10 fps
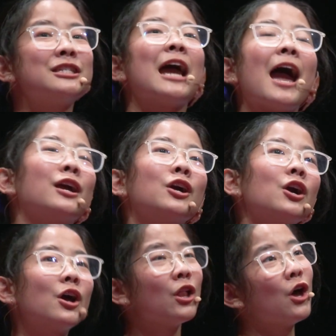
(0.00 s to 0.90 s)
Shy
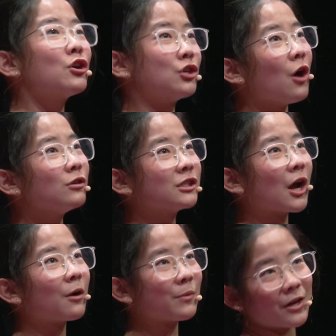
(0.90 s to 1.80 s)
girl, ghosts
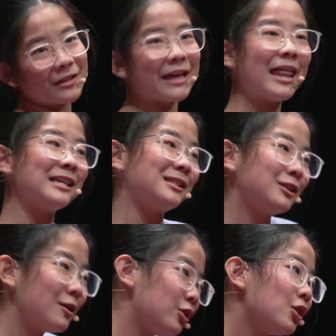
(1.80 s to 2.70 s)
aren't real unless
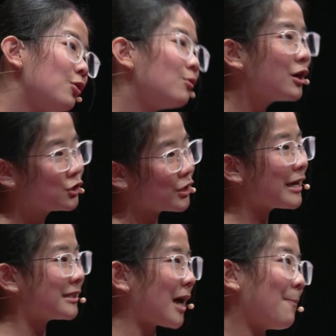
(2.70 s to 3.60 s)
you
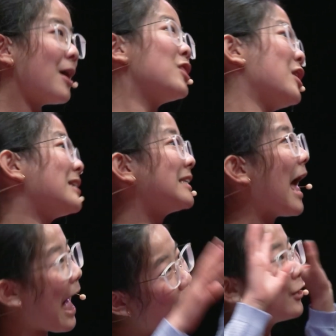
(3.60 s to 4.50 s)
dressed up this
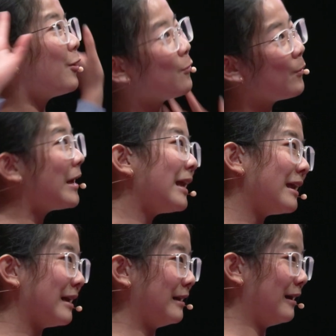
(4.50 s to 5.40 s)

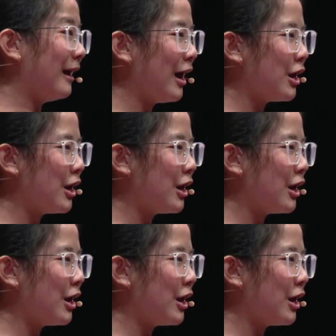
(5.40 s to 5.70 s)
Halloween.